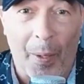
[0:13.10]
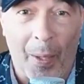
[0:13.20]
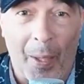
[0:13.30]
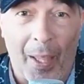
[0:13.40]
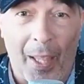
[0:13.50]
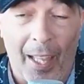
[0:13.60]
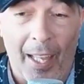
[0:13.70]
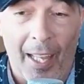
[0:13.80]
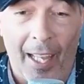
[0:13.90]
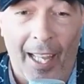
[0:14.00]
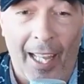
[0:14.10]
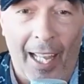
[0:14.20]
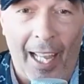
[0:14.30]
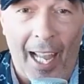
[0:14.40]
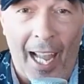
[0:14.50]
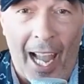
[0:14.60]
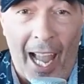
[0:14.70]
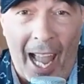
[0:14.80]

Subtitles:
[no speech]